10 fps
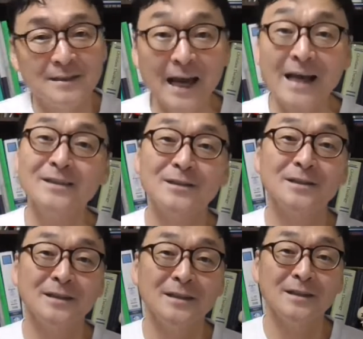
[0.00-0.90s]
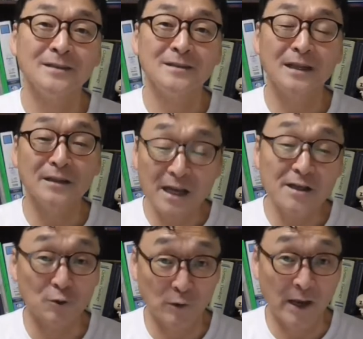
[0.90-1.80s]
That's the
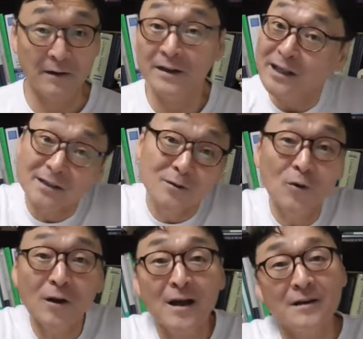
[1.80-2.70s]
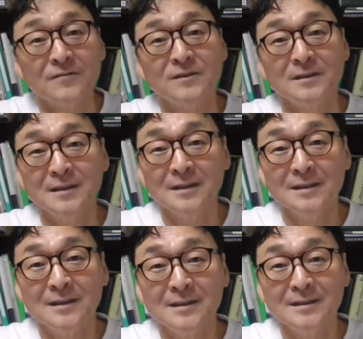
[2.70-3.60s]
nature we have, and there's no love.
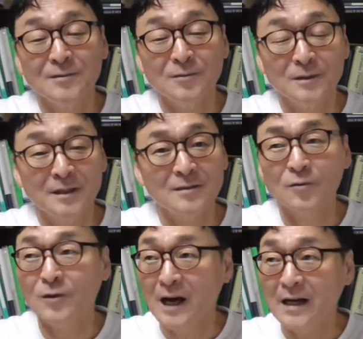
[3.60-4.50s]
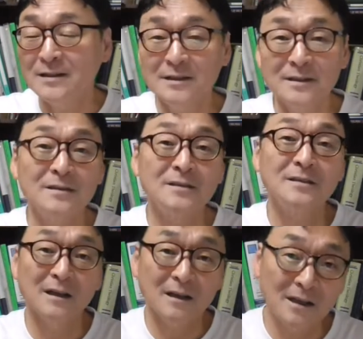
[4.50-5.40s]
You know, there's no kindness,
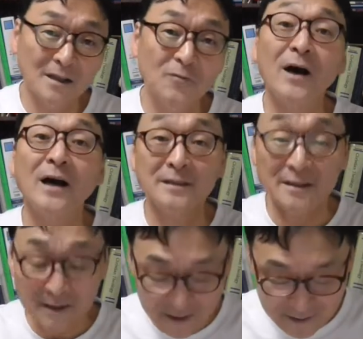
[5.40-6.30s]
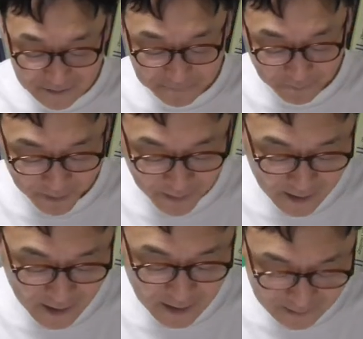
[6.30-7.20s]
love, or understanding.
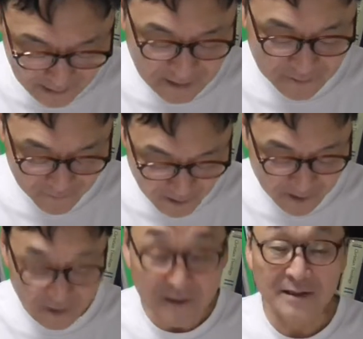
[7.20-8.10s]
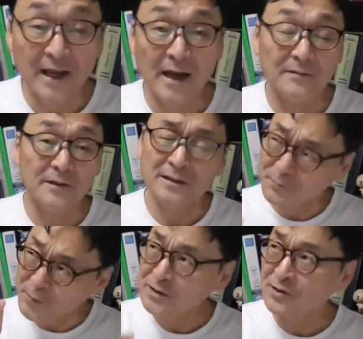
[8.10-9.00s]
That's very very sad, and
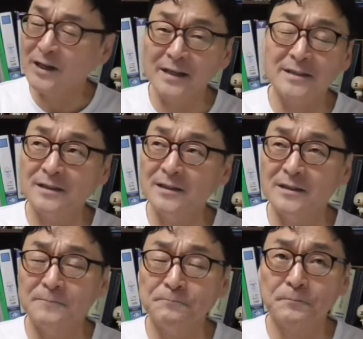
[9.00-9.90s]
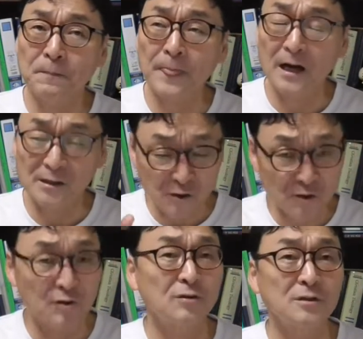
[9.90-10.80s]
especially I see at
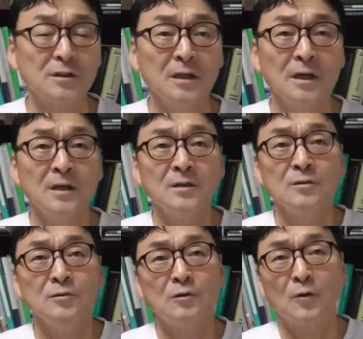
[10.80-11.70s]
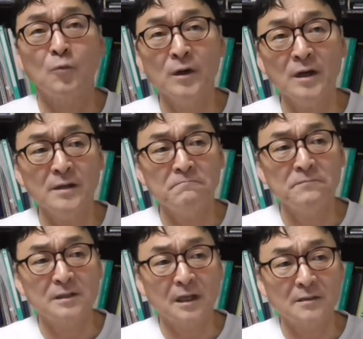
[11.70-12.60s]
church who are really
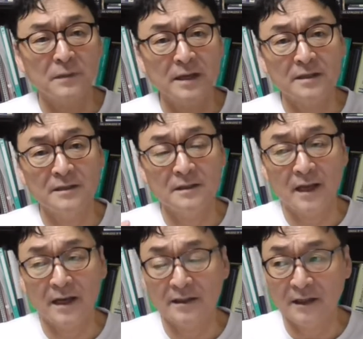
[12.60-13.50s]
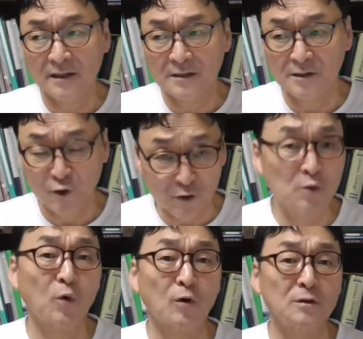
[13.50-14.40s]
start making their, their
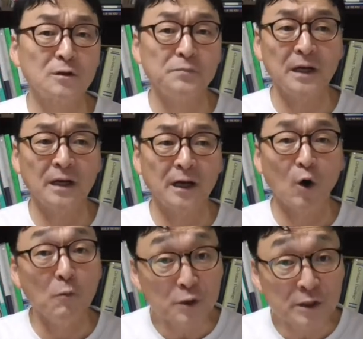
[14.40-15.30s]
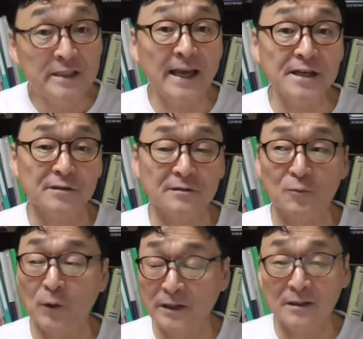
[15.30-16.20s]
church work to be like an obligation
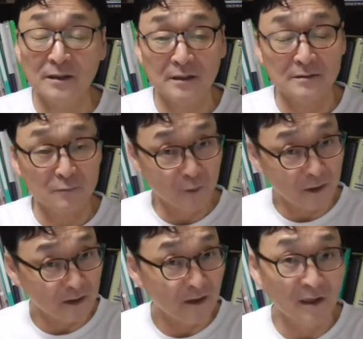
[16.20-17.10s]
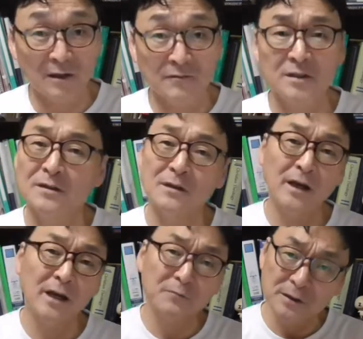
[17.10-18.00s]
rather than really love. See,
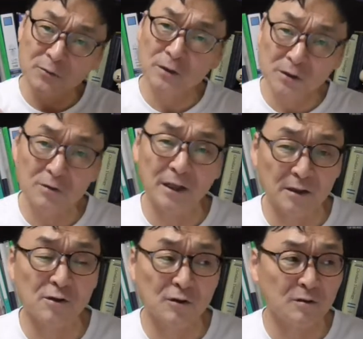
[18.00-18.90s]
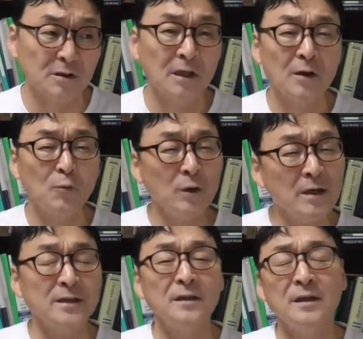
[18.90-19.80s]
everything we do at the church
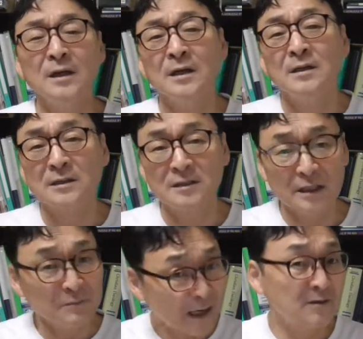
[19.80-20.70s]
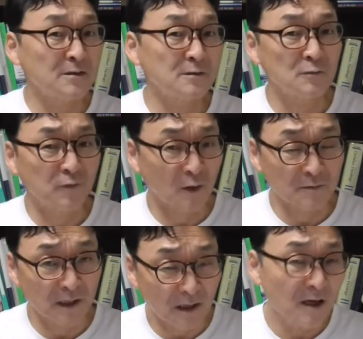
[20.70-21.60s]
really the steam out from
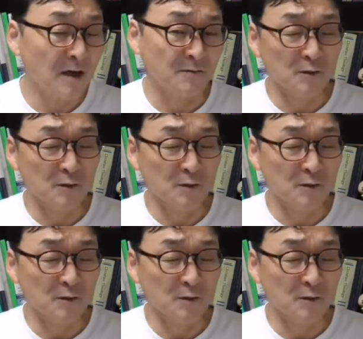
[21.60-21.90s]
the love.